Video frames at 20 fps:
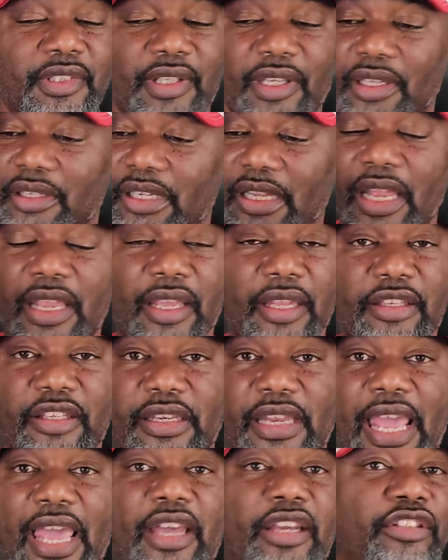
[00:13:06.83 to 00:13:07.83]
And
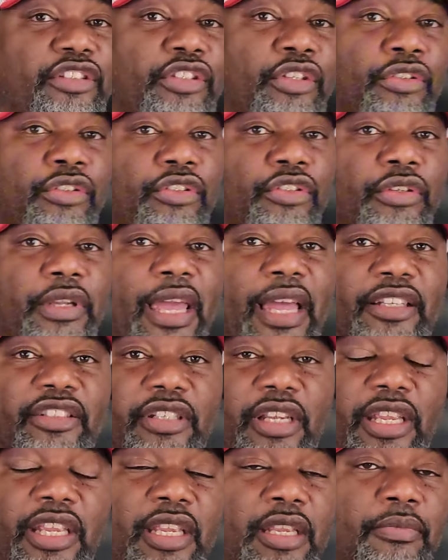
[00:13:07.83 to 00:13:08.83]
then now you got
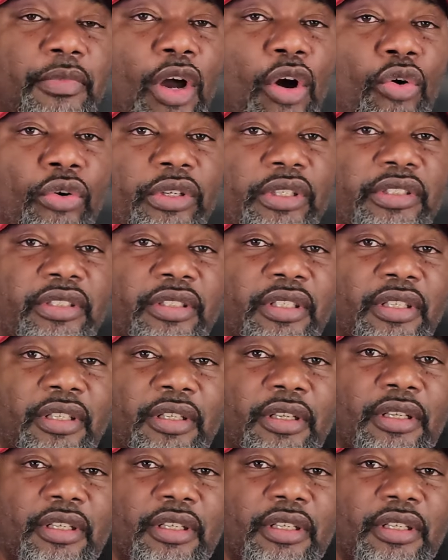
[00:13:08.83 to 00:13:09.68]
Jaheim Otis,